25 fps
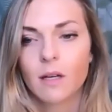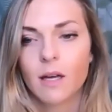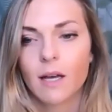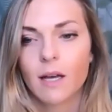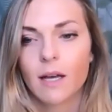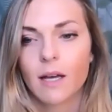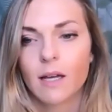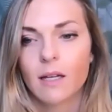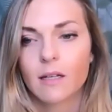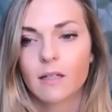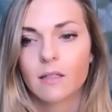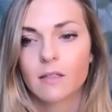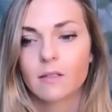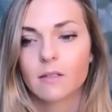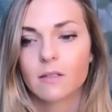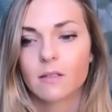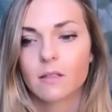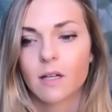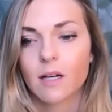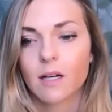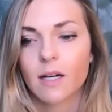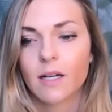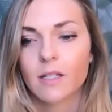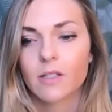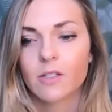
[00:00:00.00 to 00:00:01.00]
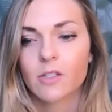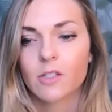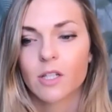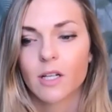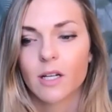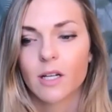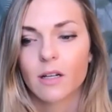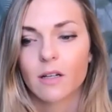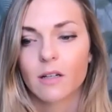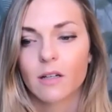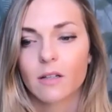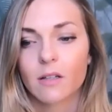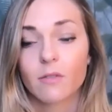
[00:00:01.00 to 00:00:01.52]
and I
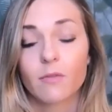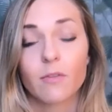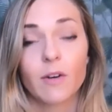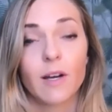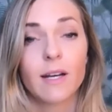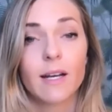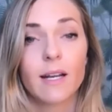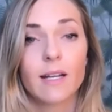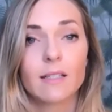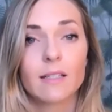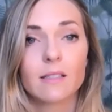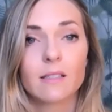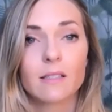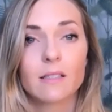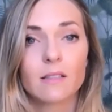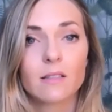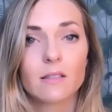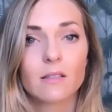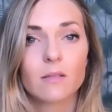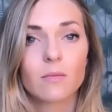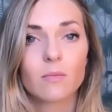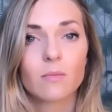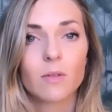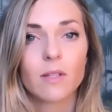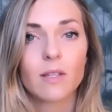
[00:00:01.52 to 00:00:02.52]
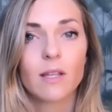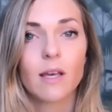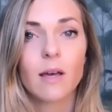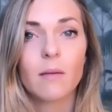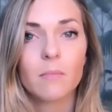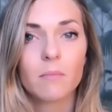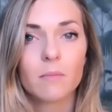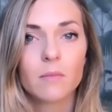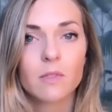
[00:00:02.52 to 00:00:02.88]
shared the finances with them.